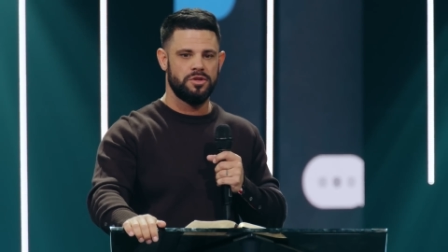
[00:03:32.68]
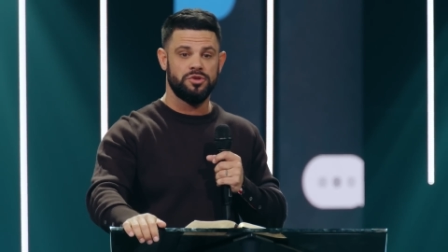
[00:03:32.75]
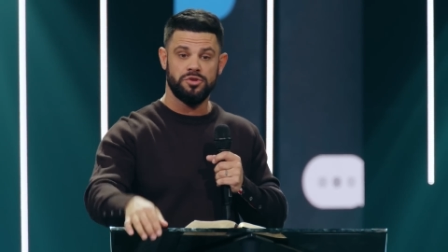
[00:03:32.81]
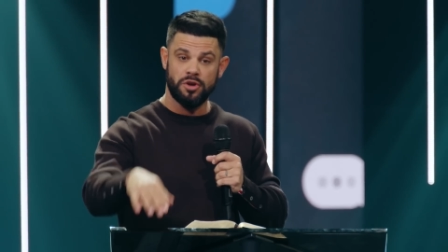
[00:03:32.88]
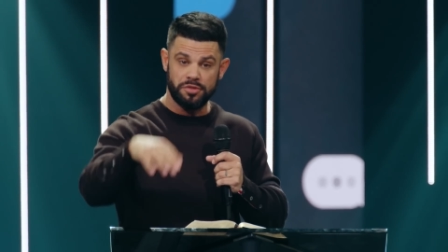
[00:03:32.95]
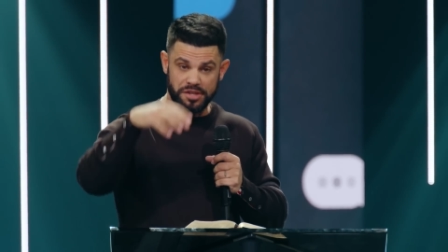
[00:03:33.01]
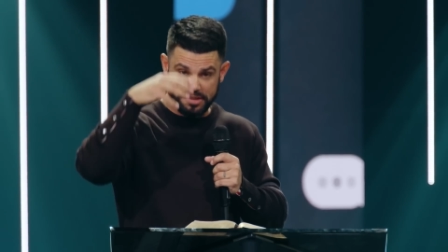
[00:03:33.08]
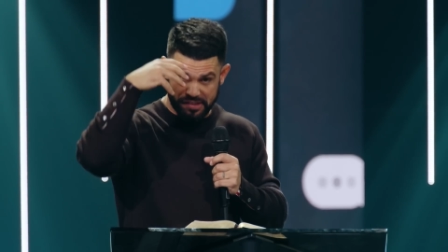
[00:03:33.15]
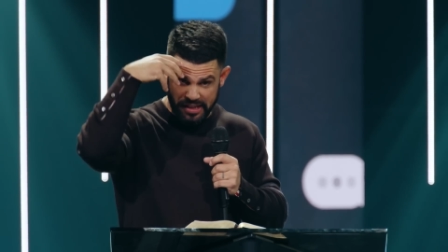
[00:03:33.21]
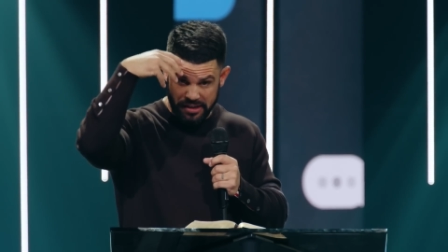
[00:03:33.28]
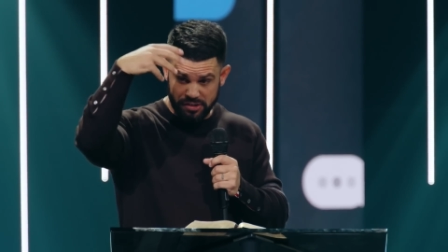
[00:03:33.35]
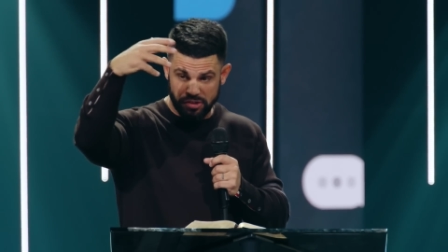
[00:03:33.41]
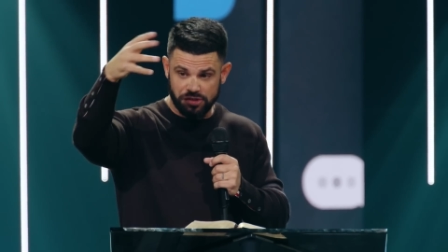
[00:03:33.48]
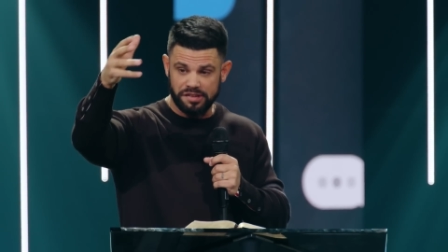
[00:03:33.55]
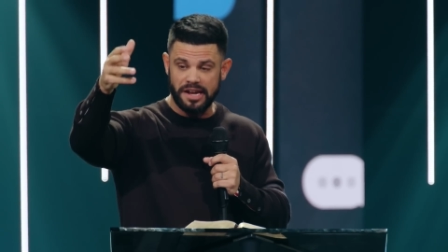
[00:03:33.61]
You know these
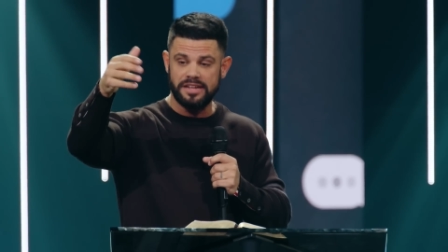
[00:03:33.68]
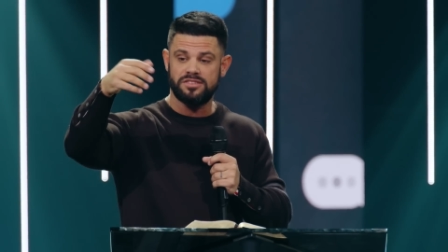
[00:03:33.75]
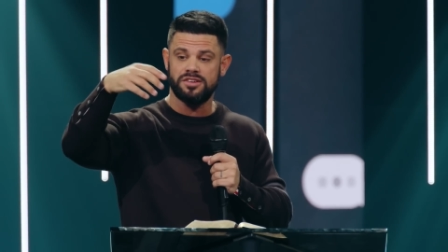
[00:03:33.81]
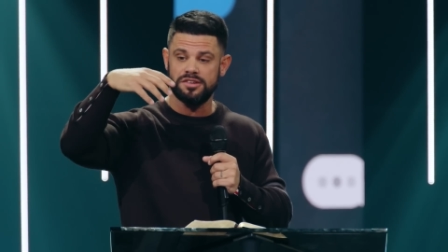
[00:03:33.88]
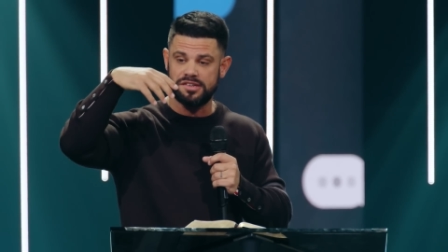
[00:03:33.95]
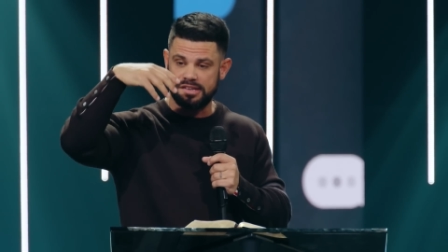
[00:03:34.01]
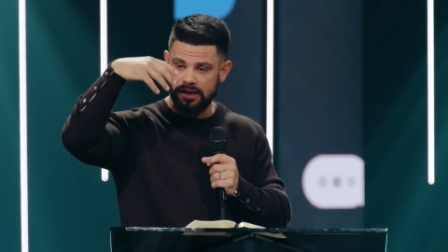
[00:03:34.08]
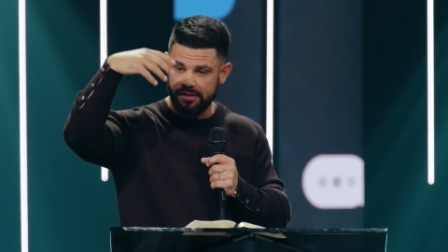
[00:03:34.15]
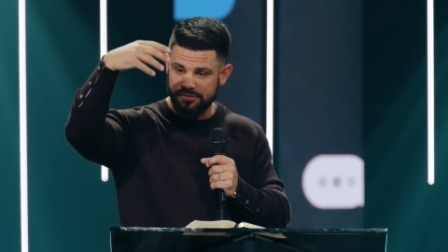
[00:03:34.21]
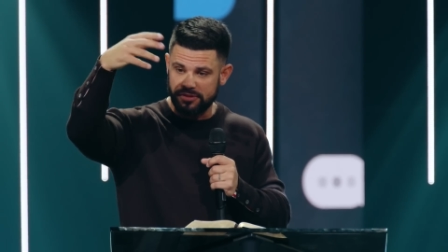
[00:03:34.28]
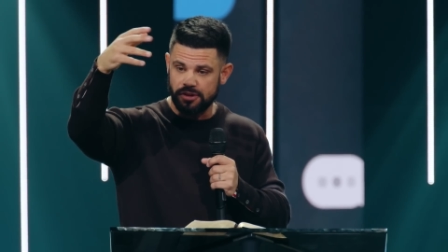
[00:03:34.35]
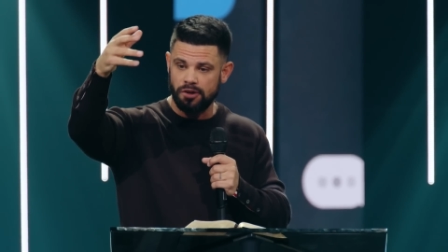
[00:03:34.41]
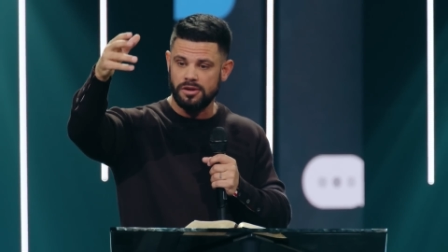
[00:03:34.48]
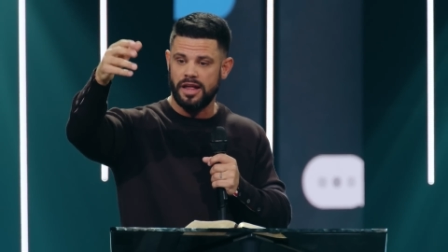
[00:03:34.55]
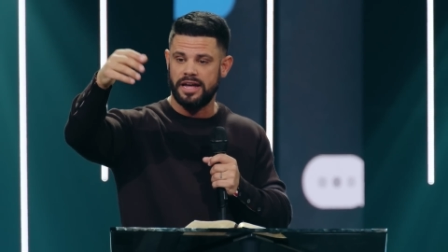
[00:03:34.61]
things you say to yourself,
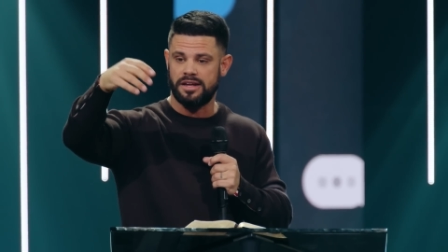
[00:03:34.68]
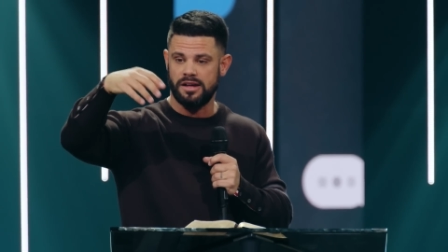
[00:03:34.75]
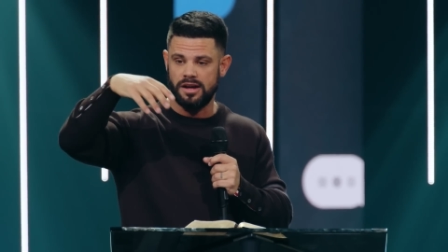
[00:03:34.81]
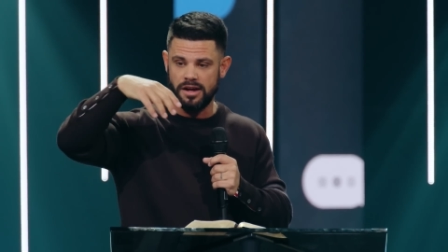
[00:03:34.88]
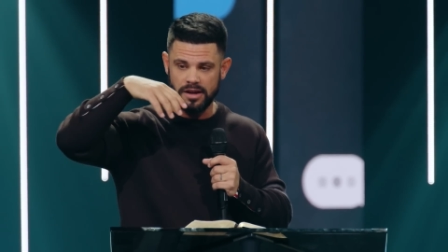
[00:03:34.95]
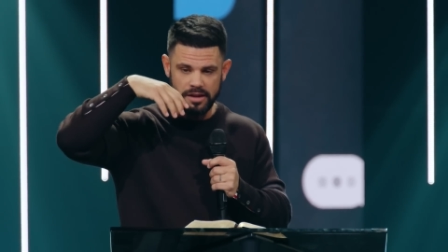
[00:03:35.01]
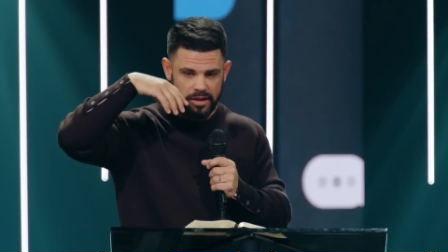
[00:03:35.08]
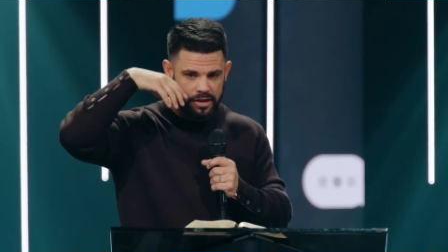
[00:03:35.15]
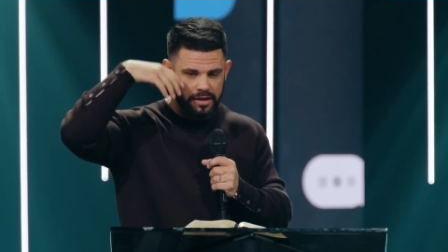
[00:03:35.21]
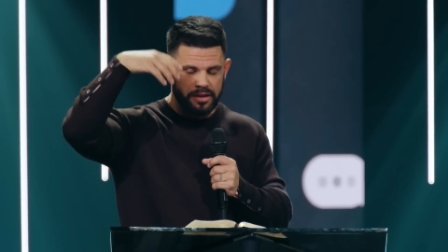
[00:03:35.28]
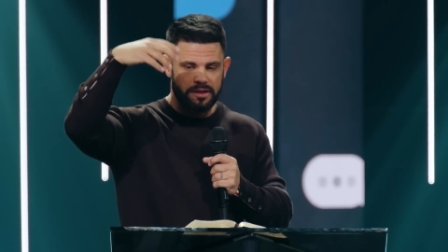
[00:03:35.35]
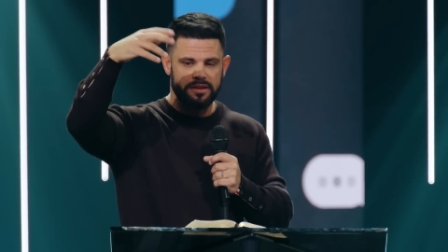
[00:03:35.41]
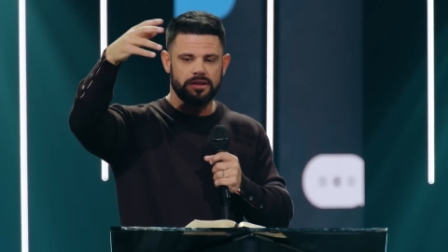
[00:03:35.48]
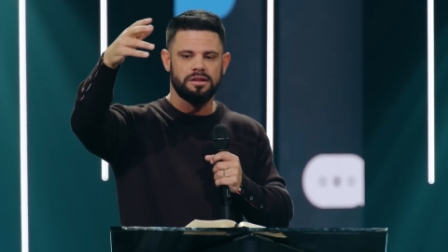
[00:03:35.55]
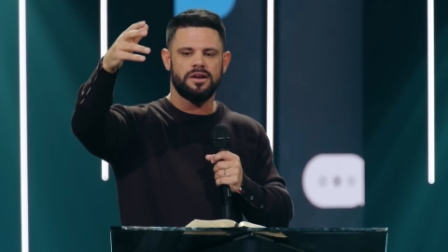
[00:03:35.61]
you go like, uh,
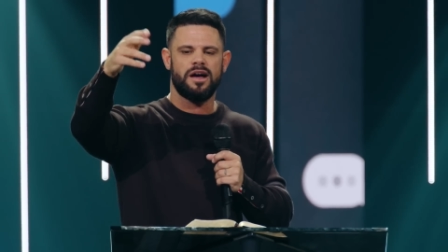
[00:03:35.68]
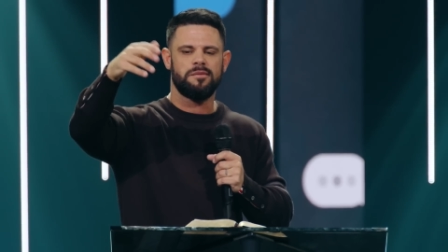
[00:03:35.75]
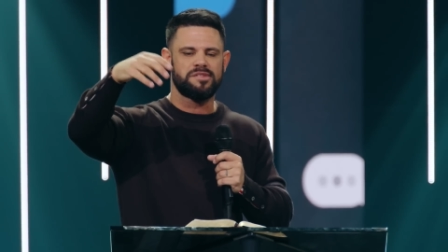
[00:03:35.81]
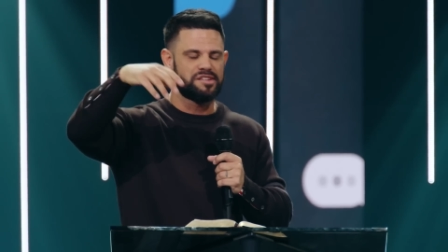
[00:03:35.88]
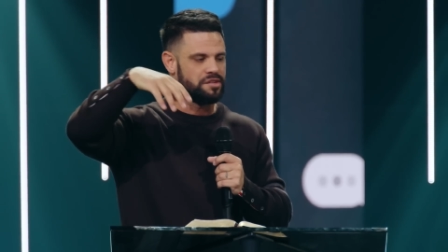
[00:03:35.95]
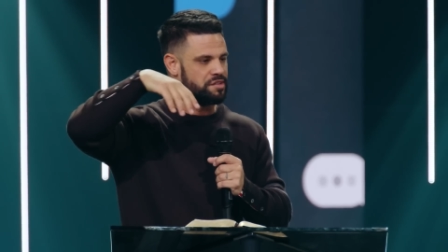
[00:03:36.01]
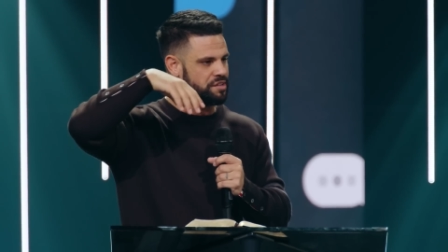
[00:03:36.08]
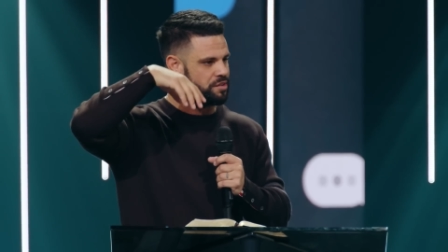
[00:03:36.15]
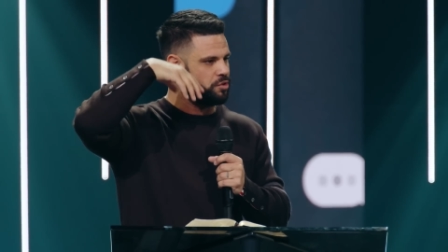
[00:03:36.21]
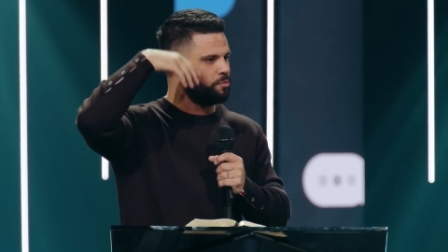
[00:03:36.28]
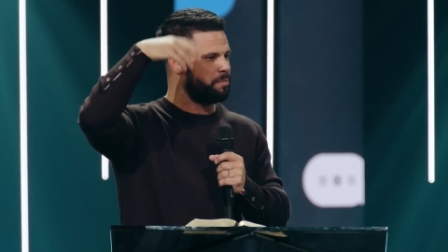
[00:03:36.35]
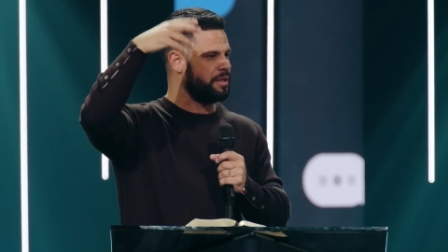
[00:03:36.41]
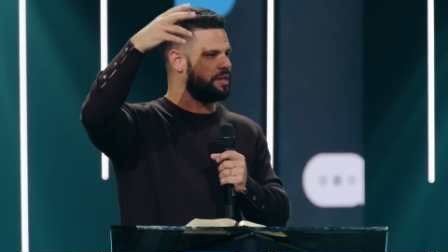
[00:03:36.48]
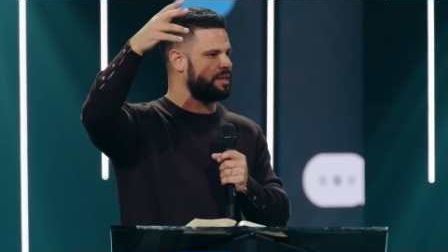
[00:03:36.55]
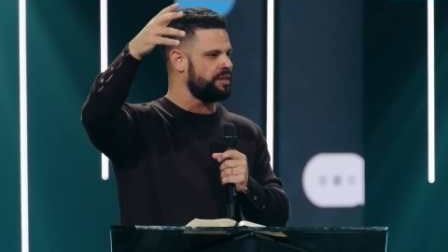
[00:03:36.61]
you know, I'm so
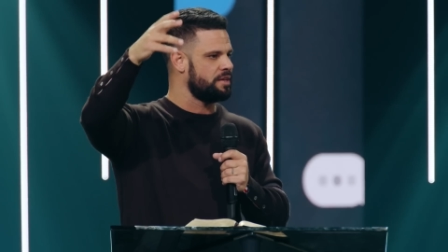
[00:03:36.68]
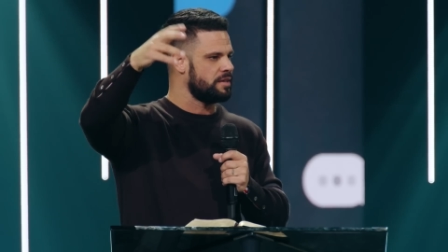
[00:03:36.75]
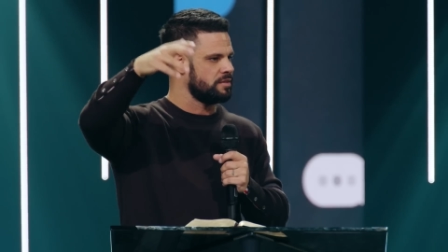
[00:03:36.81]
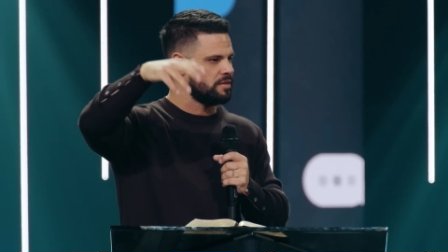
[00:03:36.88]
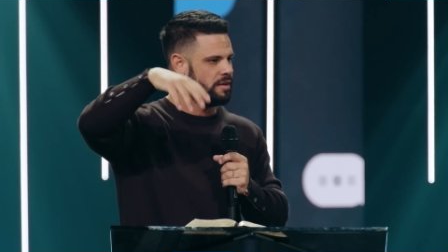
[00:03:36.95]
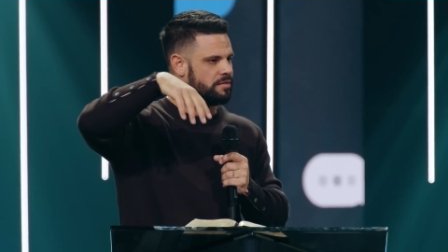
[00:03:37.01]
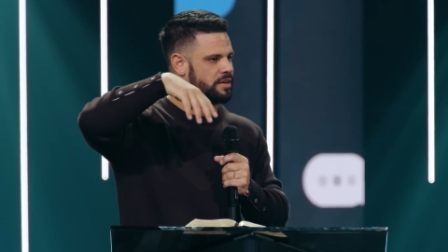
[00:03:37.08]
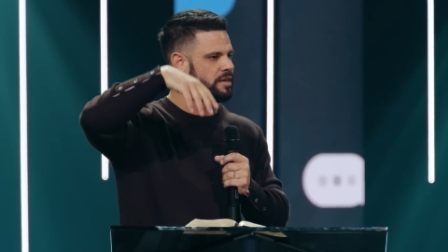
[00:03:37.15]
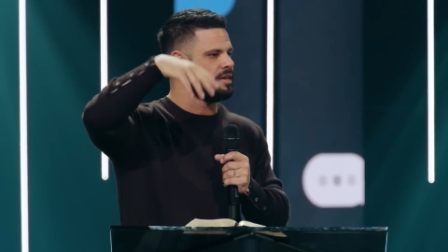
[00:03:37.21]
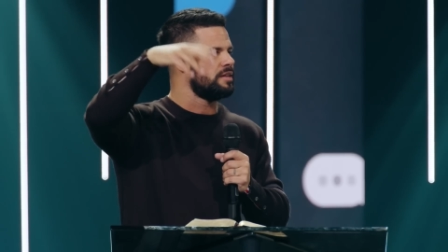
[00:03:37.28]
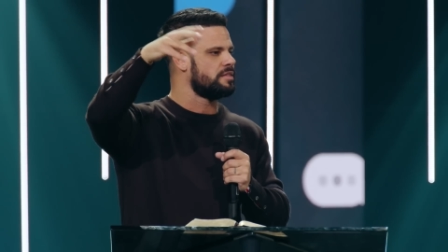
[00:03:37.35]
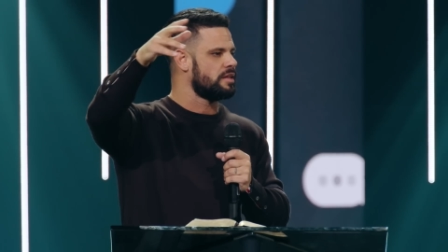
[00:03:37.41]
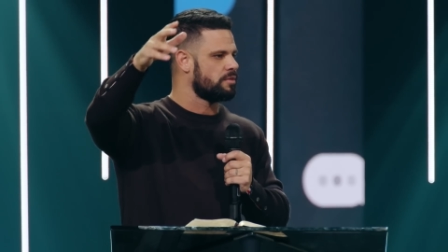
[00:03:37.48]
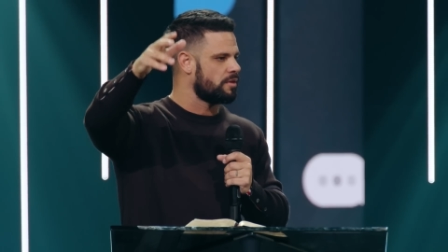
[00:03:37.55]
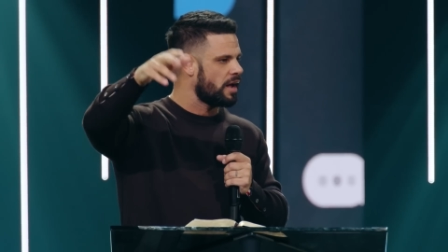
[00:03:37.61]
stupid and you never get
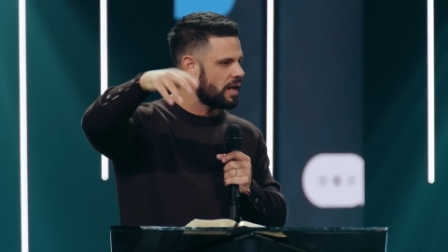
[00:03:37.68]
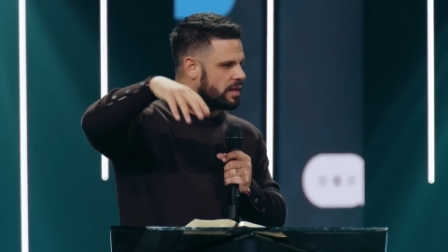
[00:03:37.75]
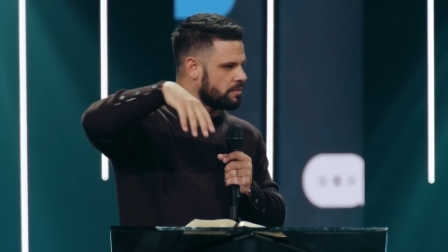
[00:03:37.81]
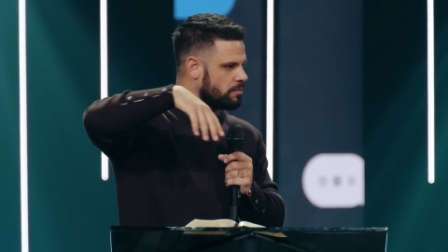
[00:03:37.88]
anything right.